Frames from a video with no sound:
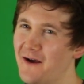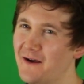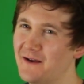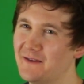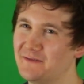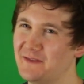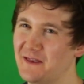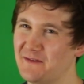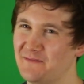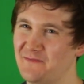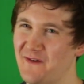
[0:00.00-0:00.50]

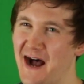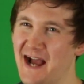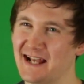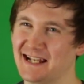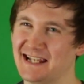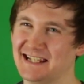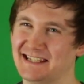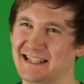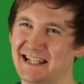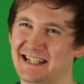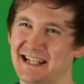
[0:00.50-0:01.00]
They
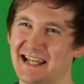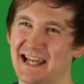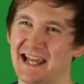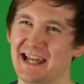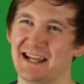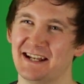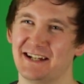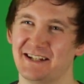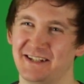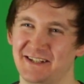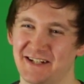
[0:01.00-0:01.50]
finally did
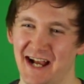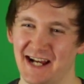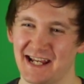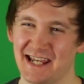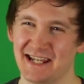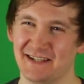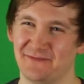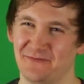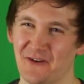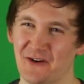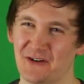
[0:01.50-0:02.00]
it.
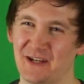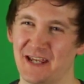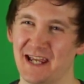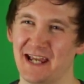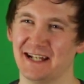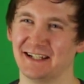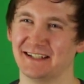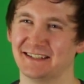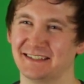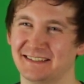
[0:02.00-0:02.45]
Shaggy's fucking.